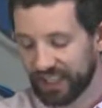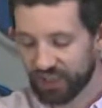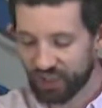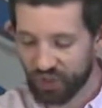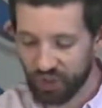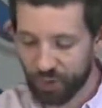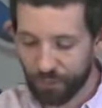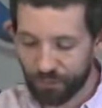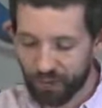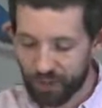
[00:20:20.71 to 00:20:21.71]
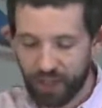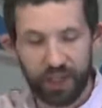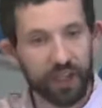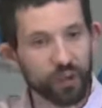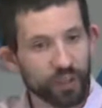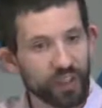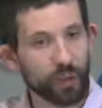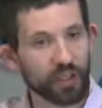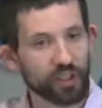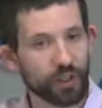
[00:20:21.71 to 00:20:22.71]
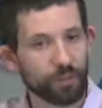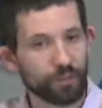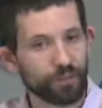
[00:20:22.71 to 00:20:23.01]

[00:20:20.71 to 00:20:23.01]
into his resurrection.